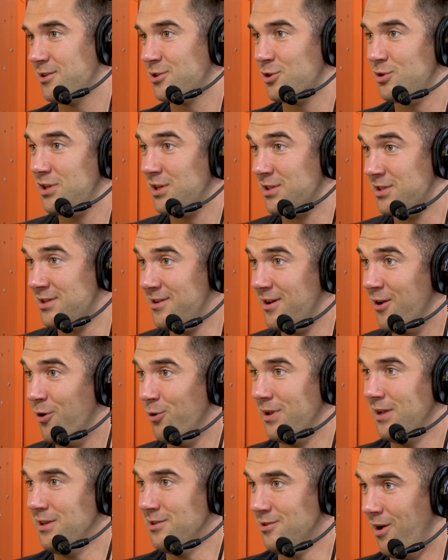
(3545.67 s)
So she has
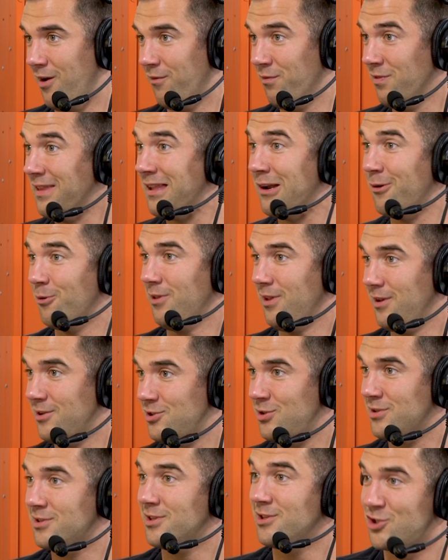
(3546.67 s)
no days off. Literally.
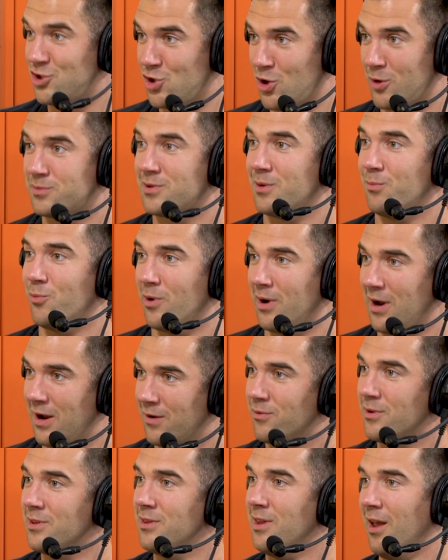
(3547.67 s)
She has to show up somewhere
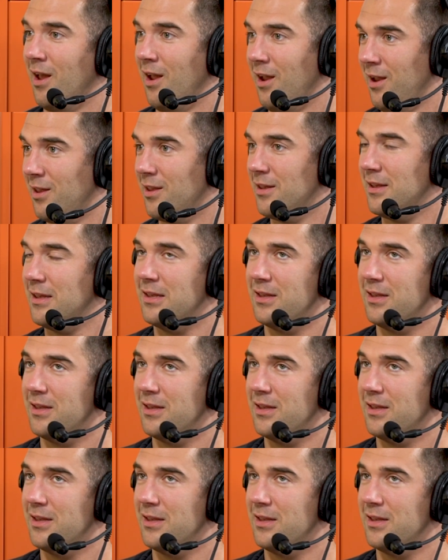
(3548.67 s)
every day.